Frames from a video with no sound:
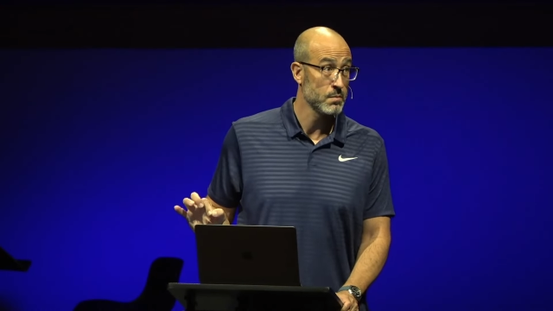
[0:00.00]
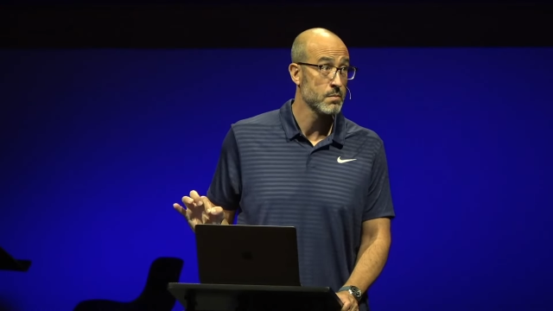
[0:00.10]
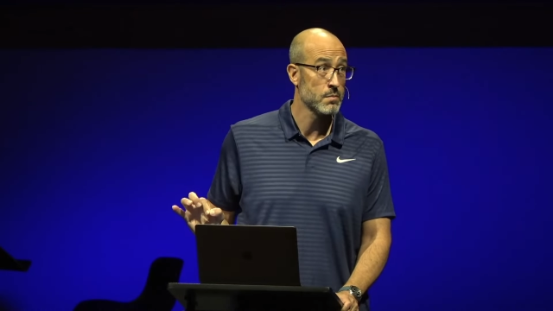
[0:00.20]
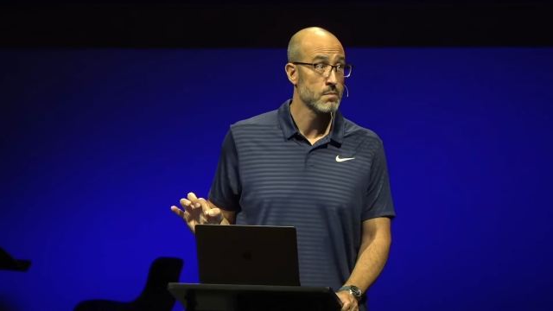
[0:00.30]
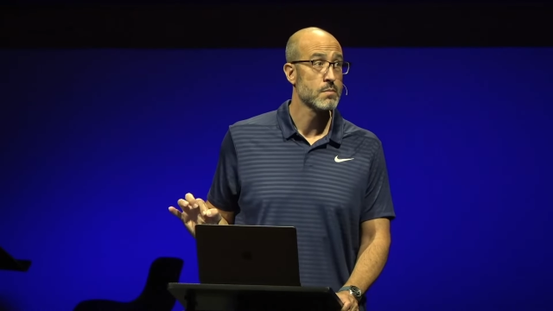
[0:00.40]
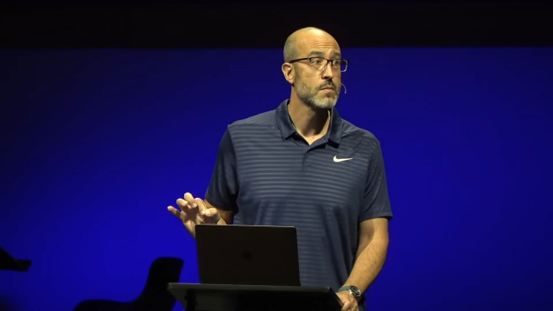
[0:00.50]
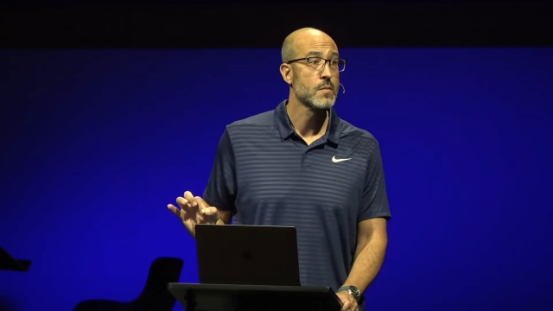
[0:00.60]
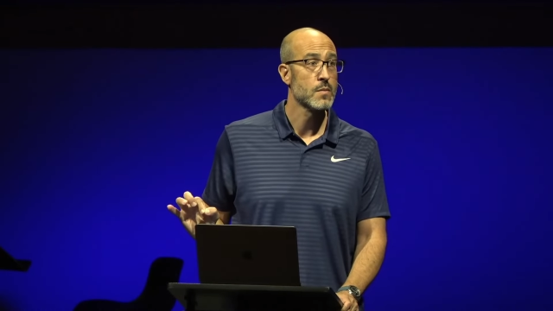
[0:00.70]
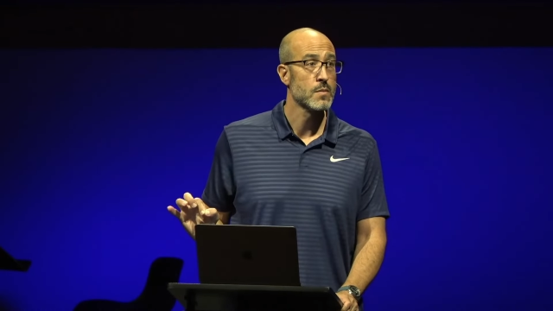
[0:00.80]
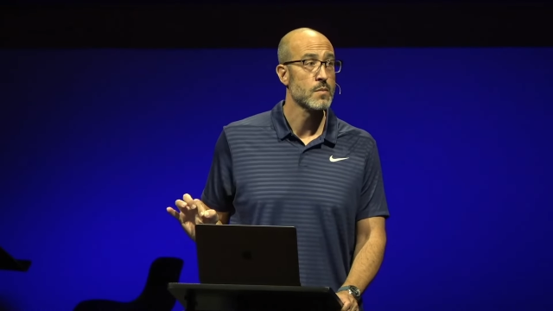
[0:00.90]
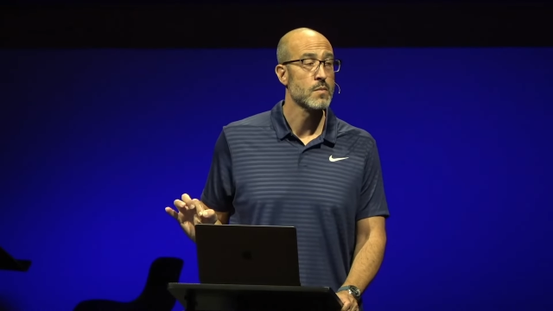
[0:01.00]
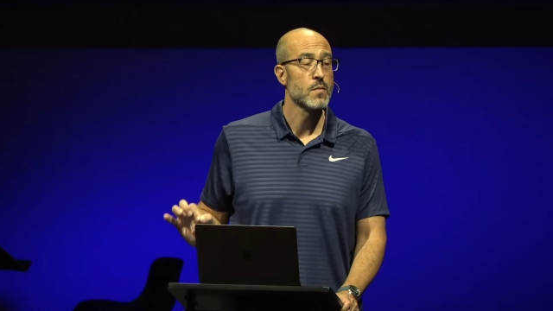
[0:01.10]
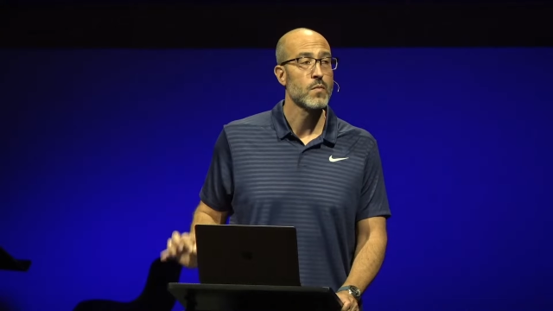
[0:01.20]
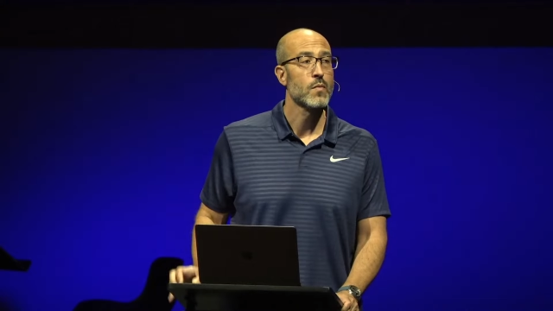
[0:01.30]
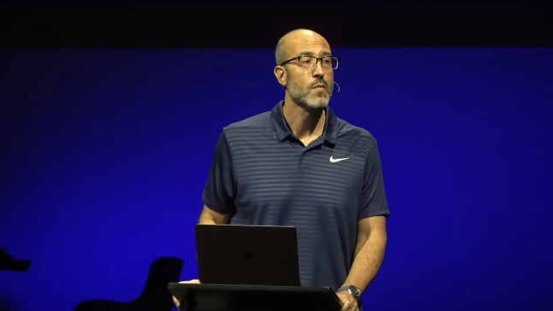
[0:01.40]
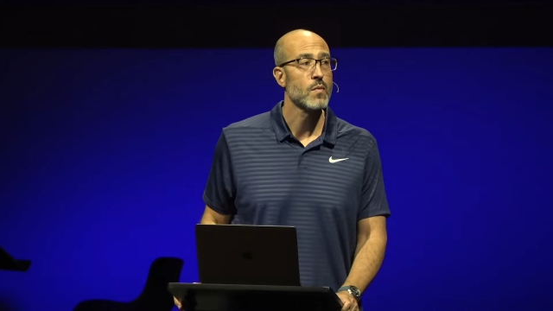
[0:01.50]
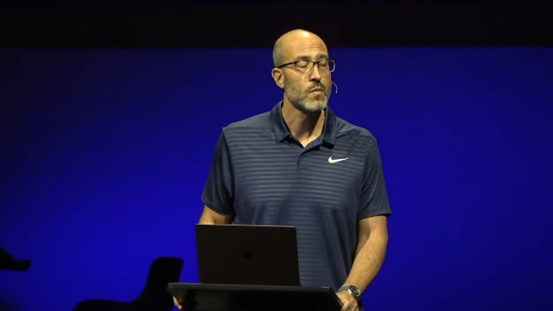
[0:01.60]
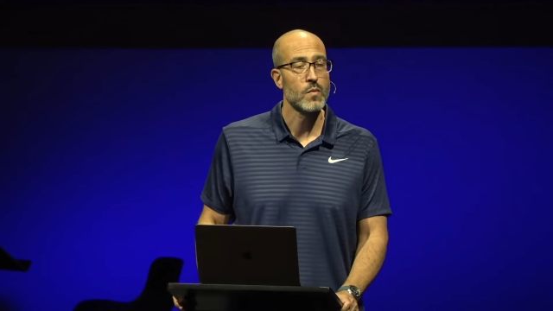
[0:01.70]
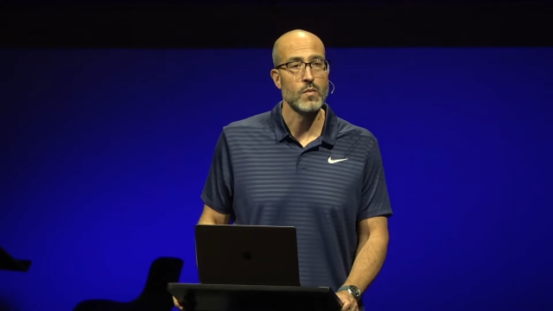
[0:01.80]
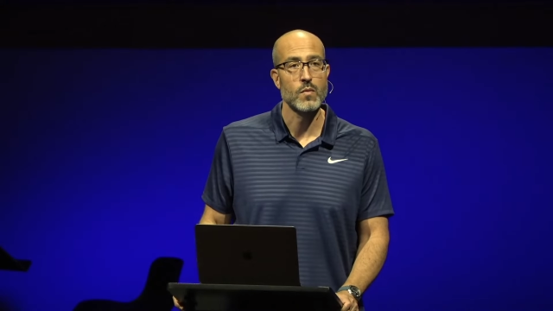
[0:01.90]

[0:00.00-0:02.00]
[no speech]